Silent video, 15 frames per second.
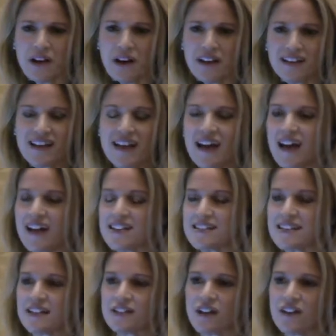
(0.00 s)
on, I
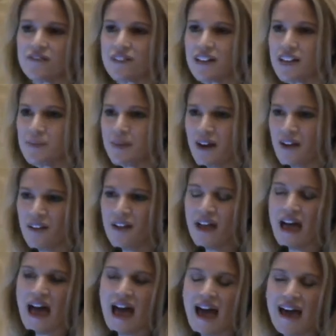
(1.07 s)
send off an email,
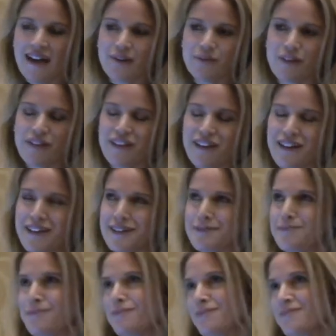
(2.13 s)
and
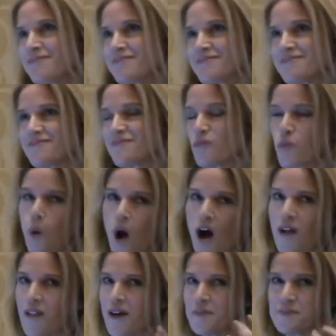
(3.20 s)
within,
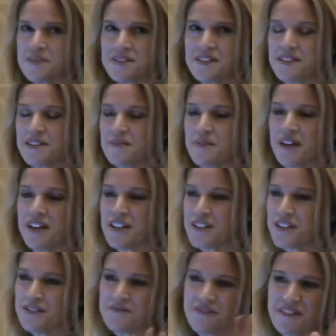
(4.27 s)
while I'm seeing the
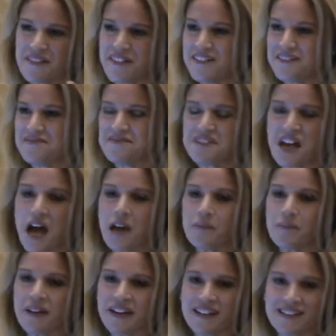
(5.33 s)
patient, within 10
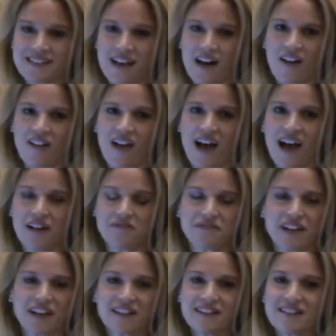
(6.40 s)
minutes, I'll have
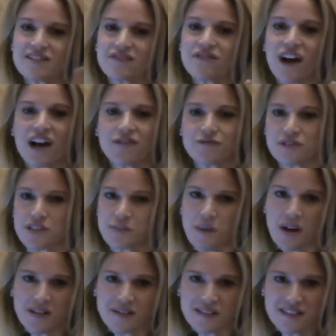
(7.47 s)
at least 5
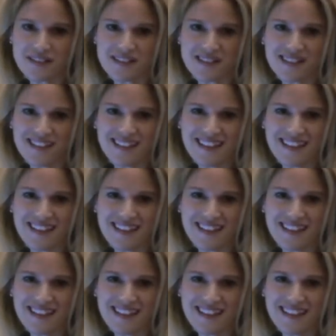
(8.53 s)
responses.